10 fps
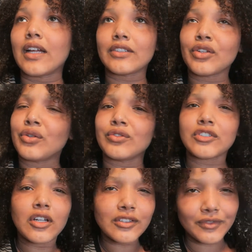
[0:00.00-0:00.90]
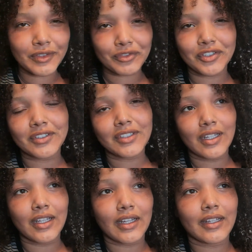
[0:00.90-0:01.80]
had to use tons of different
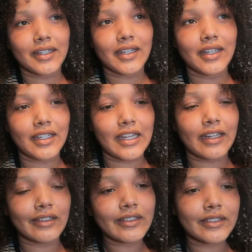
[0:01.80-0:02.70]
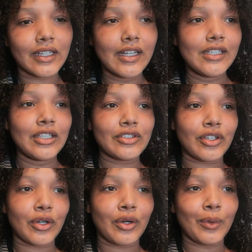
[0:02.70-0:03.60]
like inhalers.
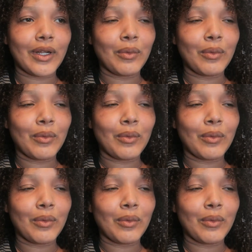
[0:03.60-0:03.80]
So